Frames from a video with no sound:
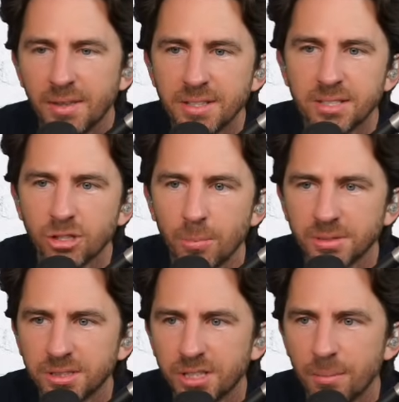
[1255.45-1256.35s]
This is
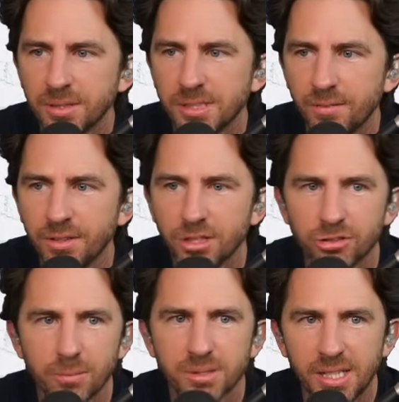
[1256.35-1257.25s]
almost as dumb as giving to
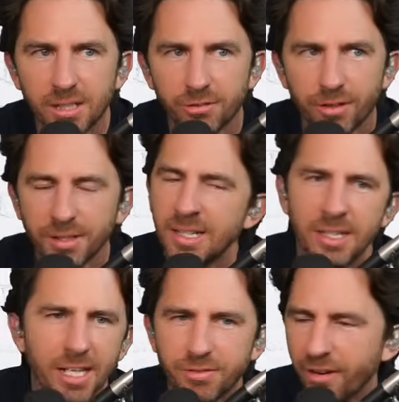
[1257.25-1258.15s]
Trump's legal fund.
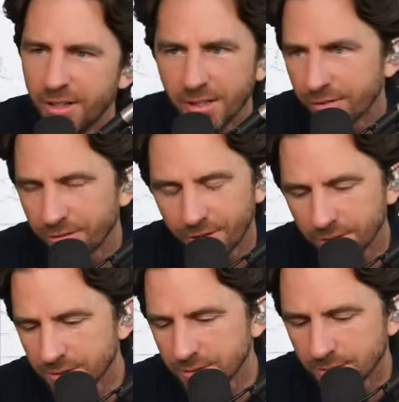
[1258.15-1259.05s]
It's very different,
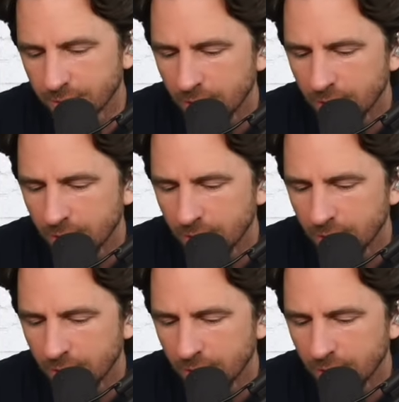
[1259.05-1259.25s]
folks.